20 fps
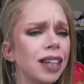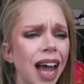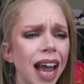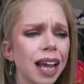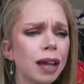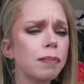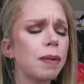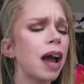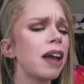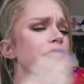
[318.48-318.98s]

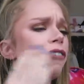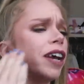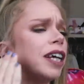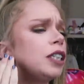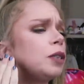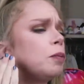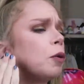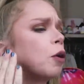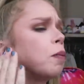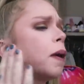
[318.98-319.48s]
Like my
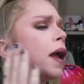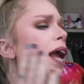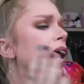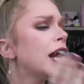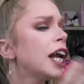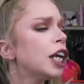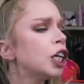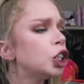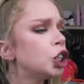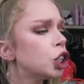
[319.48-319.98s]
Facebook
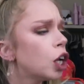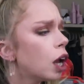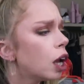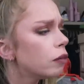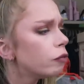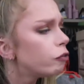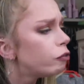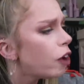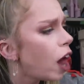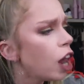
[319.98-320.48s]
page.
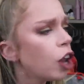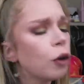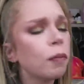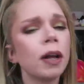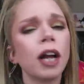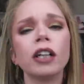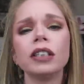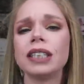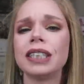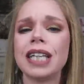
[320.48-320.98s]
Follow
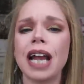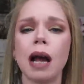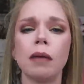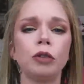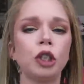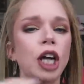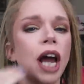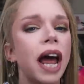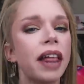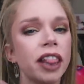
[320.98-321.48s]
me on
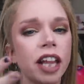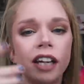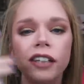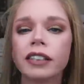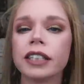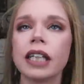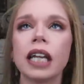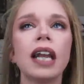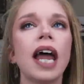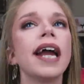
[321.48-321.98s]
Snapchat.
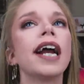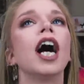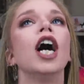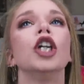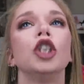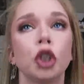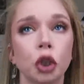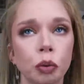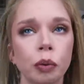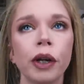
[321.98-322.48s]
There's like
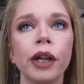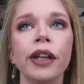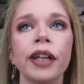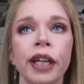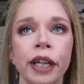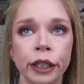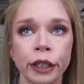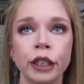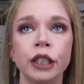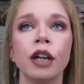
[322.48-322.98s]
a
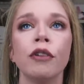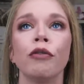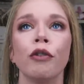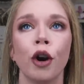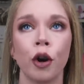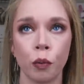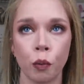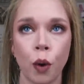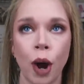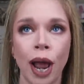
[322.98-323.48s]
trillion
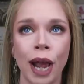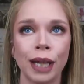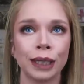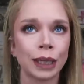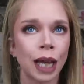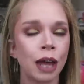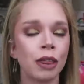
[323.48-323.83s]
different ways.